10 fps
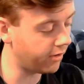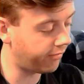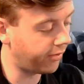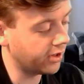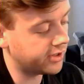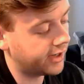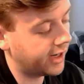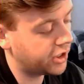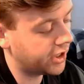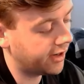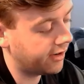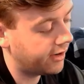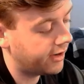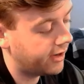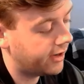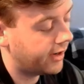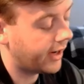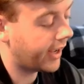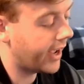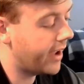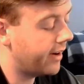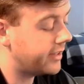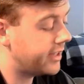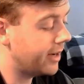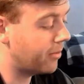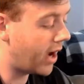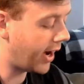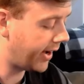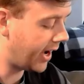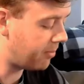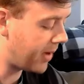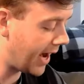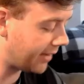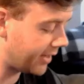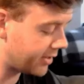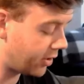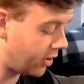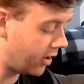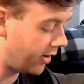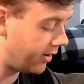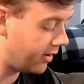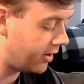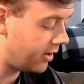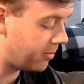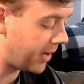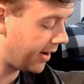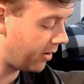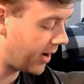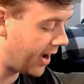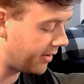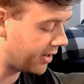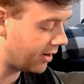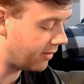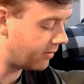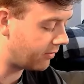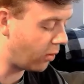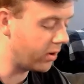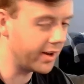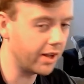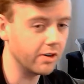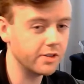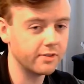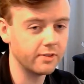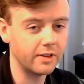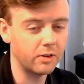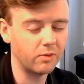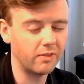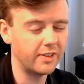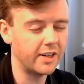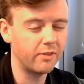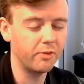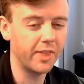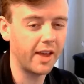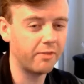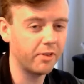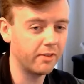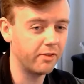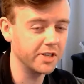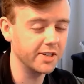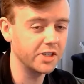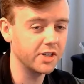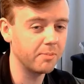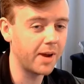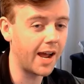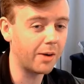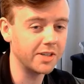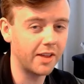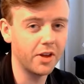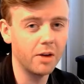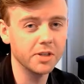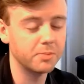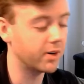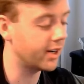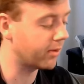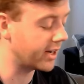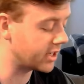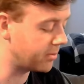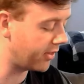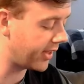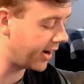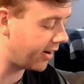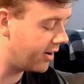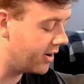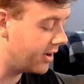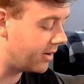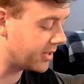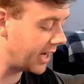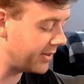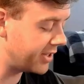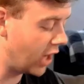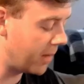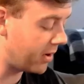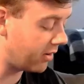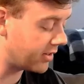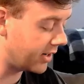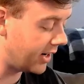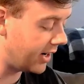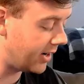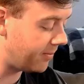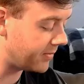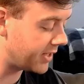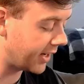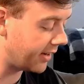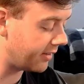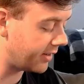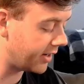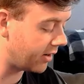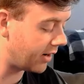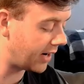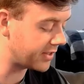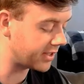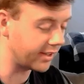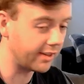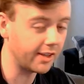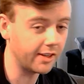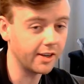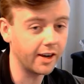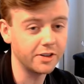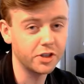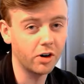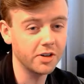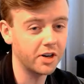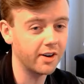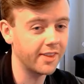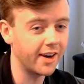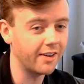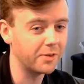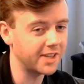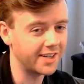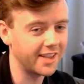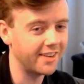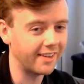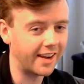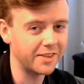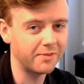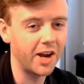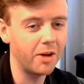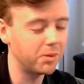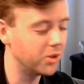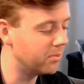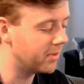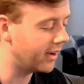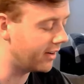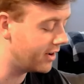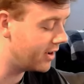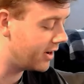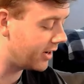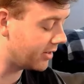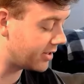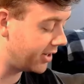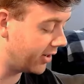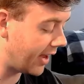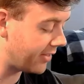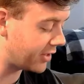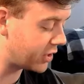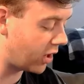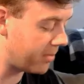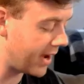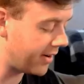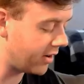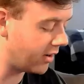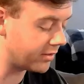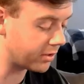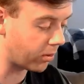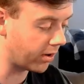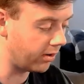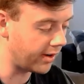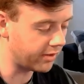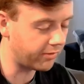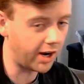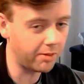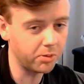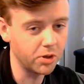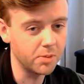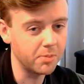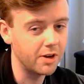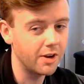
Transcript: First Edition. Again, Team Rocket. I had packed this card, paid around $400 for the first edition pack, which I thought was pretty reasonable there. Was obviously hoping to get obviously the Charizard in there, which I didn't. I got the Vileplume, but still got the Charmander, Squirtle, and the Vileplume